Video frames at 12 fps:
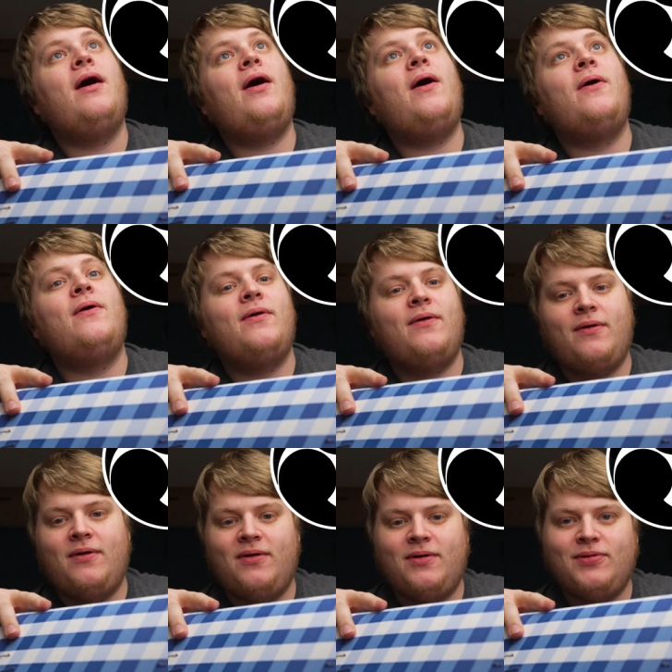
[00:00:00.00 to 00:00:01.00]
Oh,
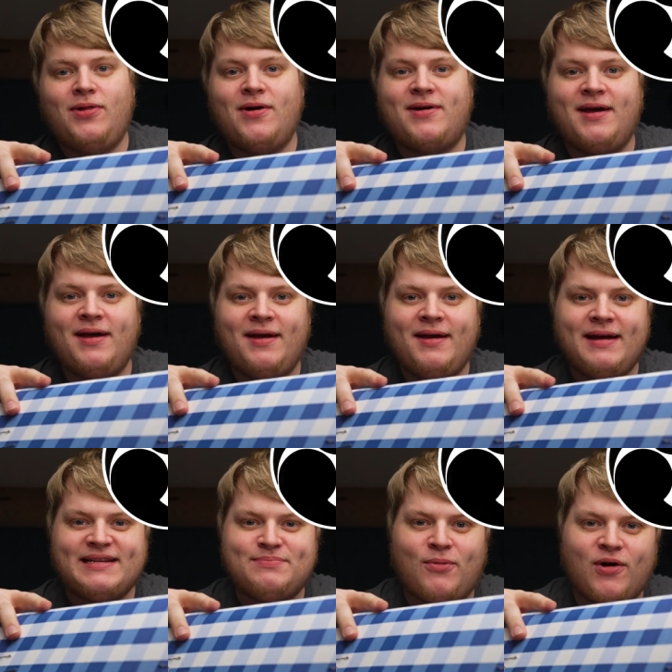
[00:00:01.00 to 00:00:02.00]
look,
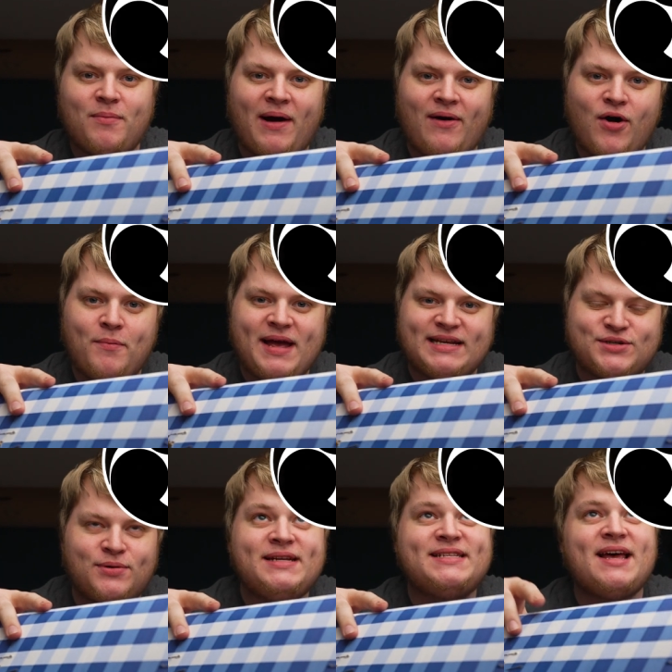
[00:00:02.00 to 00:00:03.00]
it's more about OBS
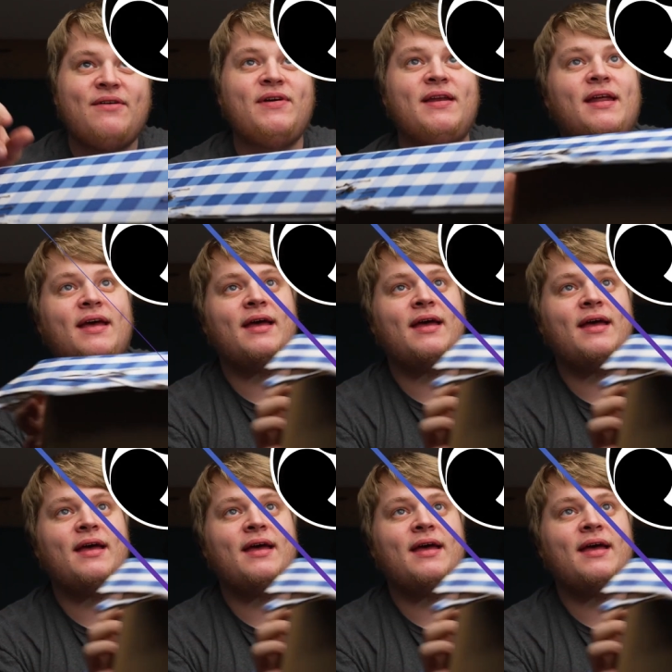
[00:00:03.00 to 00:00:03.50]
27.